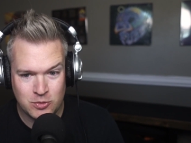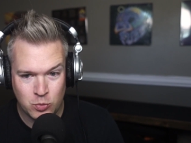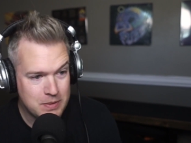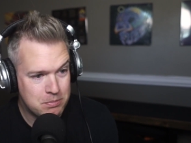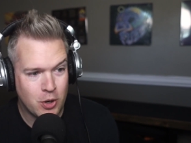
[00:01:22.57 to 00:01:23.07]

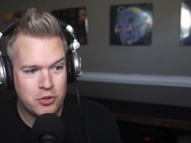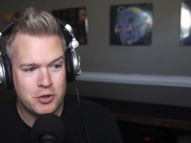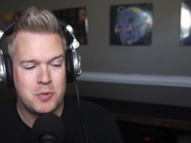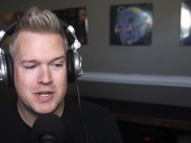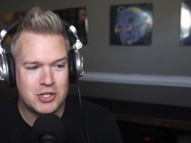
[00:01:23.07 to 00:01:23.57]
we both
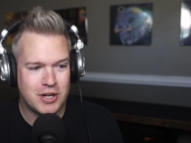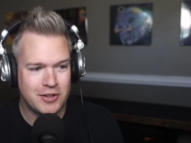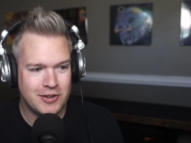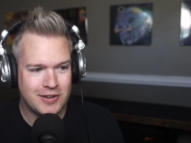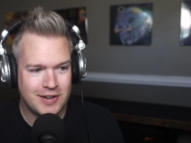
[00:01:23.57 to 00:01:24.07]
knew each
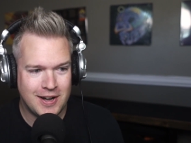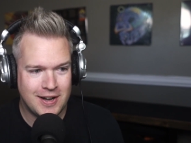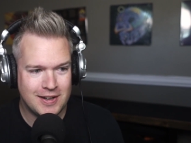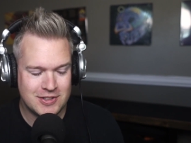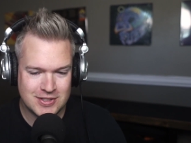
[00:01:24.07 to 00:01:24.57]
other
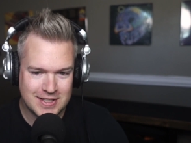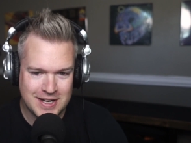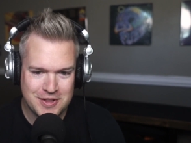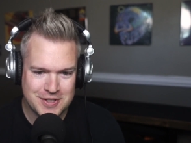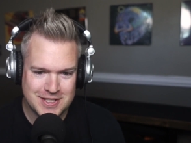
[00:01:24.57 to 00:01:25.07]
uh, just
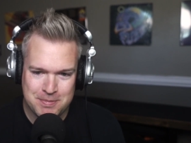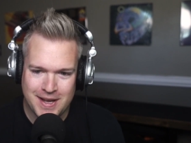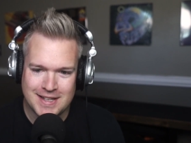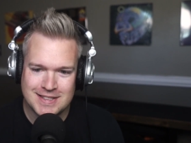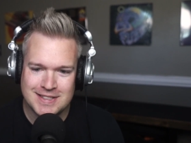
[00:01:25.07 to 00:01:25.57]
in this
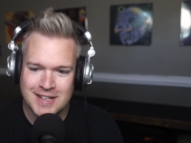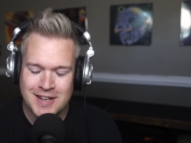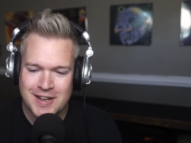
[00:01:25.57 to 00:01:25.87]
space.